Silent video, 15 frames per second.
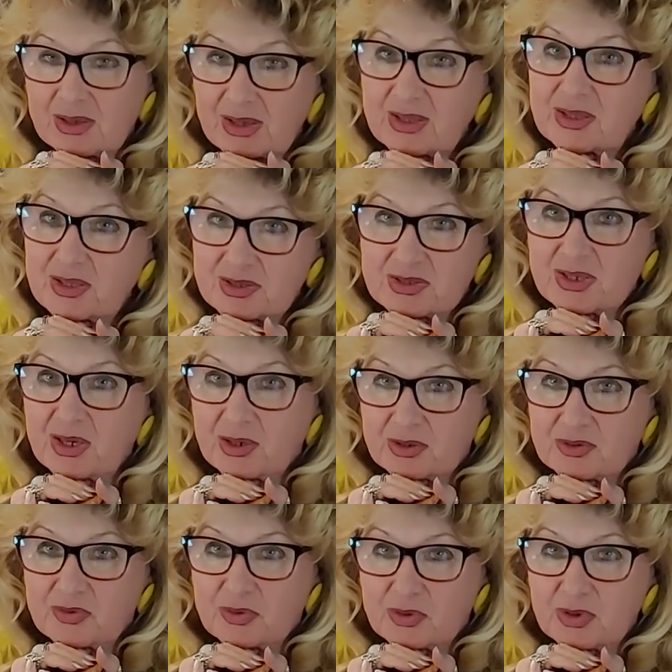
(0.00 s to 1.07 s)
It is
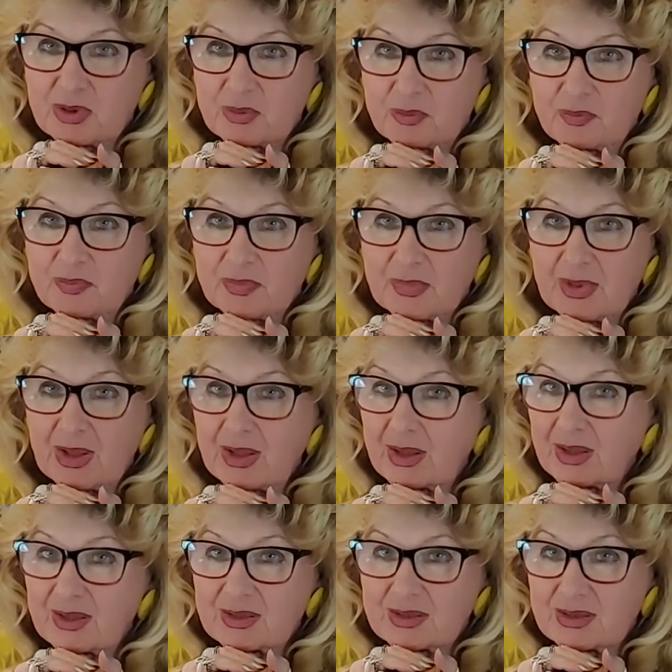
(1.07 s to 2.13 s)
hard for him.
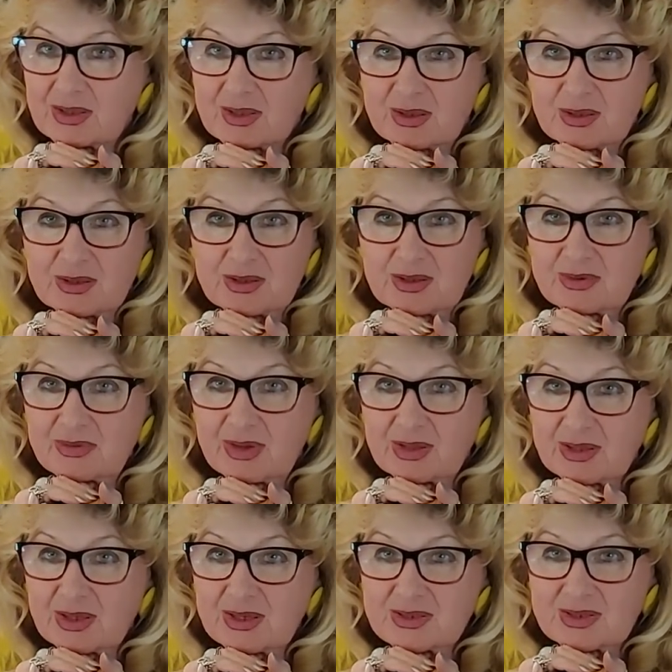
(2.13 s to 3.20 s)
And
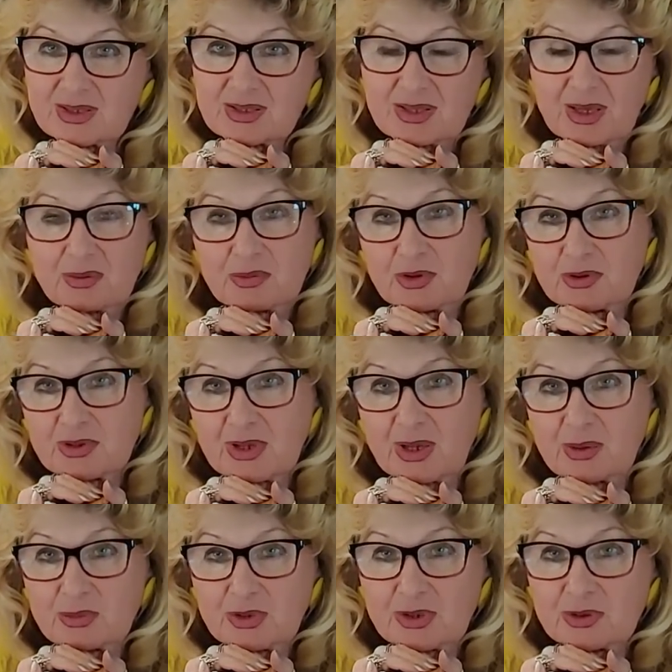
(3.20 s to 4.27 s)
Ivanka said, I'm not
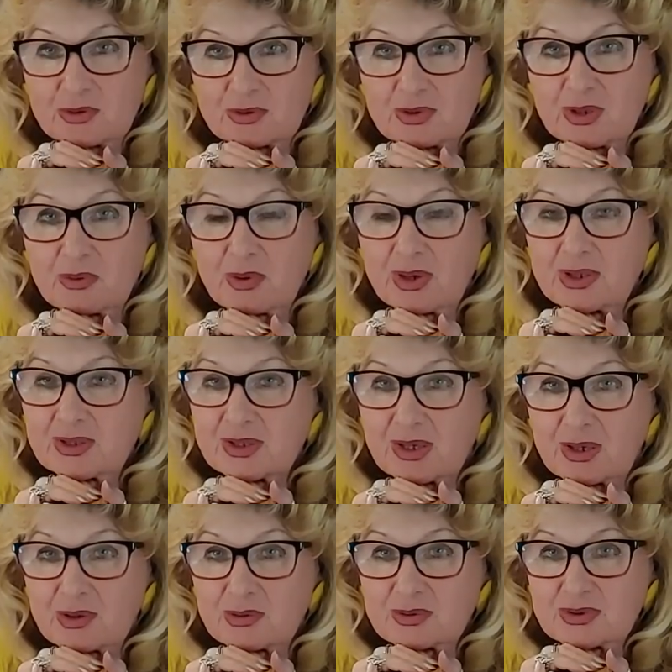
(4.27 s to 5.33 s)
coming to the White
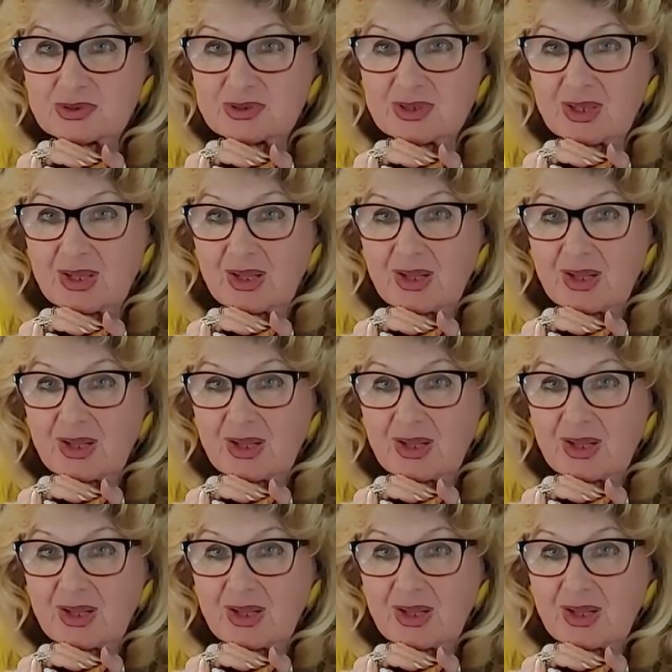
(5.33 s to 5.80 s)
House.